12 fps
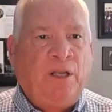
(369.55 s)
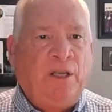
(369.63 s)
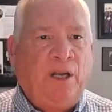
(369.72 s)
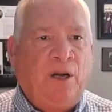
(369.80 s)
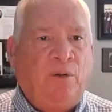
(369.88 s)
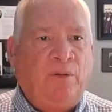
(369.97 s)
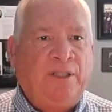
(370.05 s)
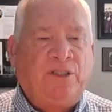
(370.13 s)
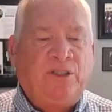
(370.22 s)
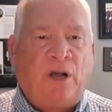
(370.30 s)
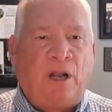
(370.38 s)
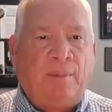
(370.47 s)
You know, this
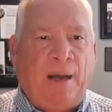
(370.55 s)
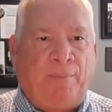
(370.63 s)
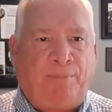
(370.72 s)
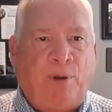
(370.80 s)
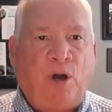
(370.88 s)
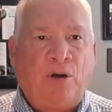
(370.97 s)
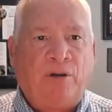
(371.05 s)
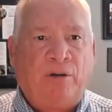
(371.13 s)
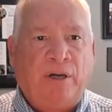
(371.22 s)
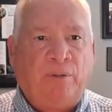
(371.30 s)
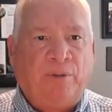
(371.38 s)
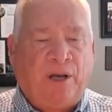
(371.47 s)
is all about
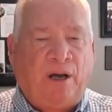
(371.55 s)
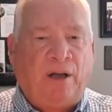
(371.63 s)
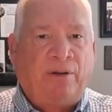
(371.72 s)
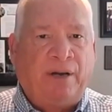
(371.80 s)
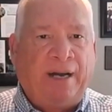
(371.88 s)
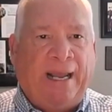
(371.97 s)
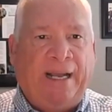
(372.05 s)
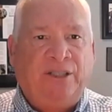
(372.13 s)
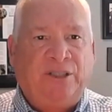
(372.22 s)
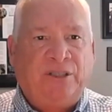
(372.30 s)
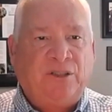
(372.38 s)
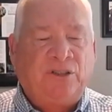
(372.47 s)
partnering with the other agents.